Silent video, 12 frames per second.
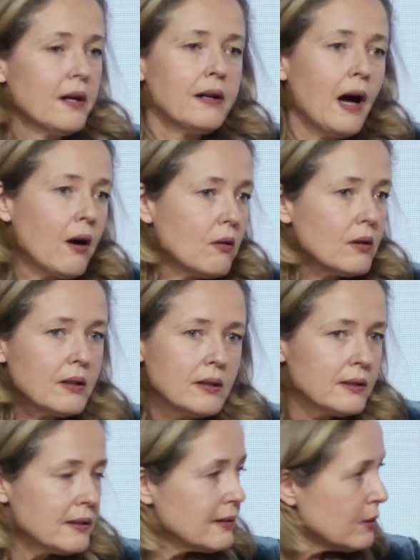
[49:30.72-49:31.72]
Now,
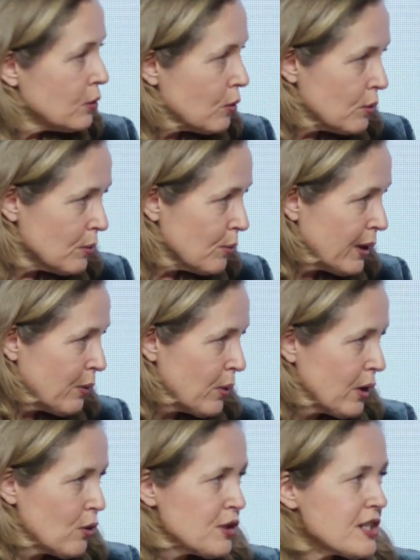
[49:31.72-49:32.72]

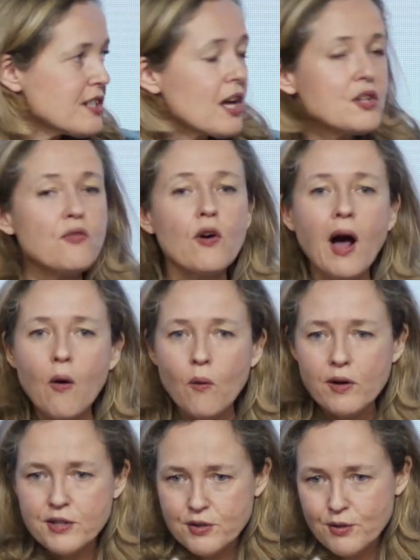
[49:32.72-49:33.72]
we could discuss for
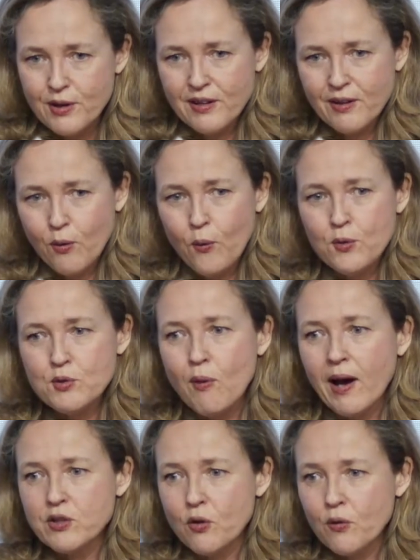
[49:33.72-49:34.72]
hours who is
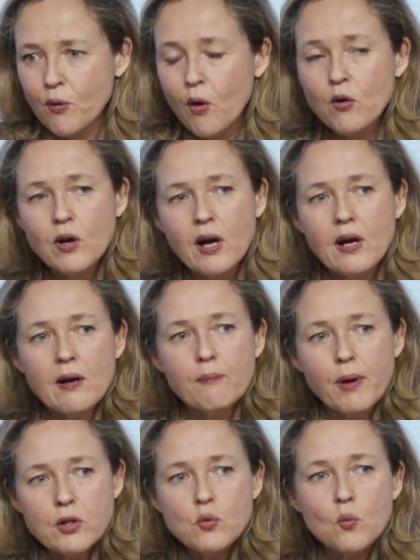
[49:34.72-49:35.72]
right or wrong,
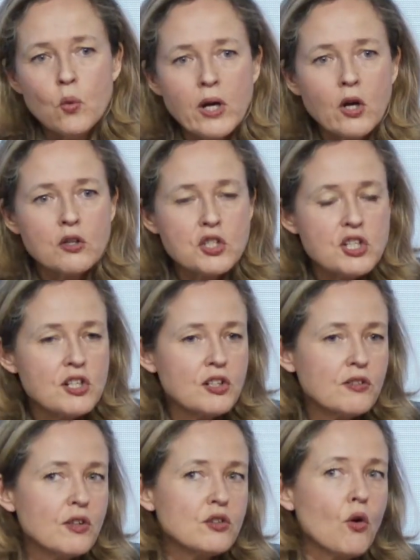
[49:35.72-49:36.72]
but we
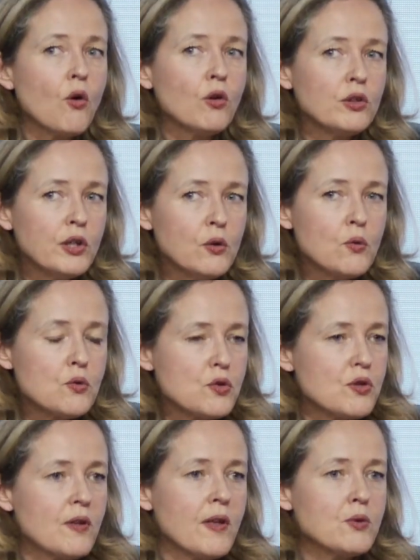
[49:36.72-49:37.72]
consider that all
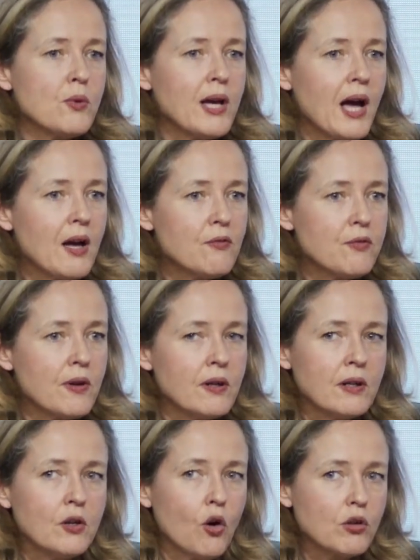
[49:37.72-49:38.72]
news that we
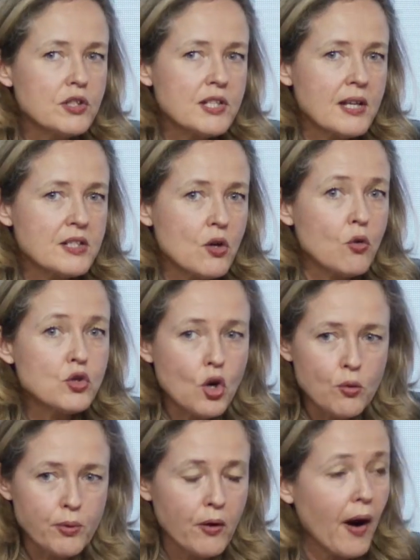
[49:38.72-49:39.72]
have got since
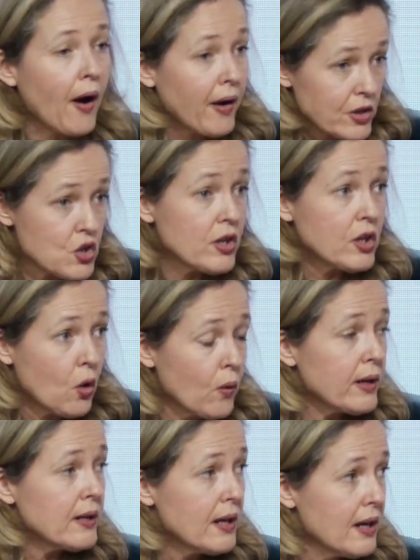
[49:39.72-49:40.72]
October are actually
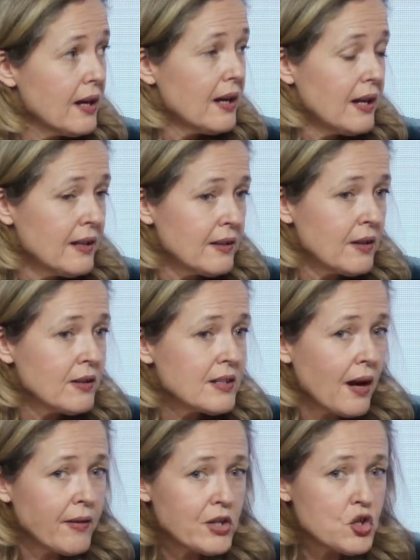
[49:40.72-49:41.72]
going in the
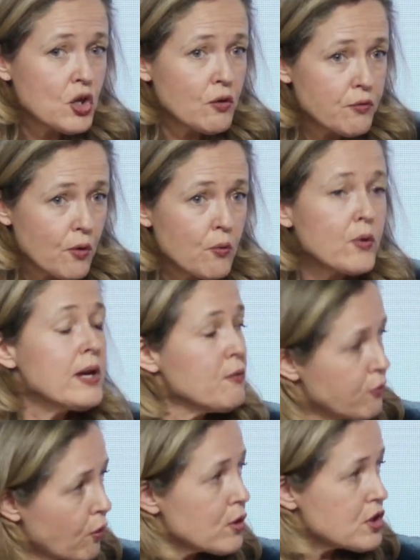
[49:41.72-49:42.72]
direction of
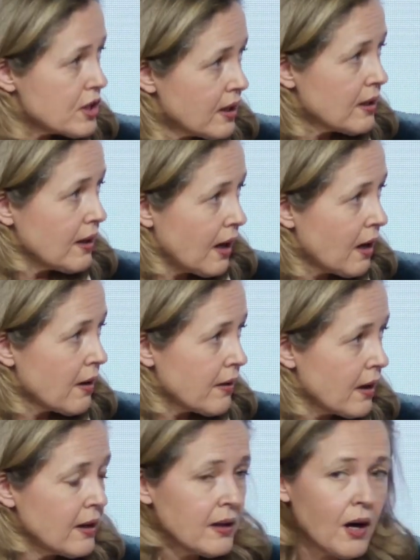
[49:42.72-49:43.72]
reinforcing
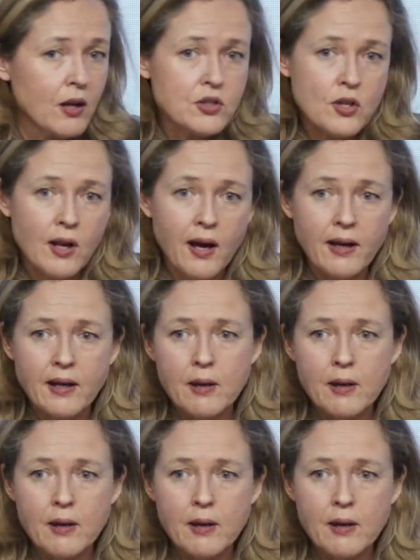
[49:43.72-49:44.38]
our underlying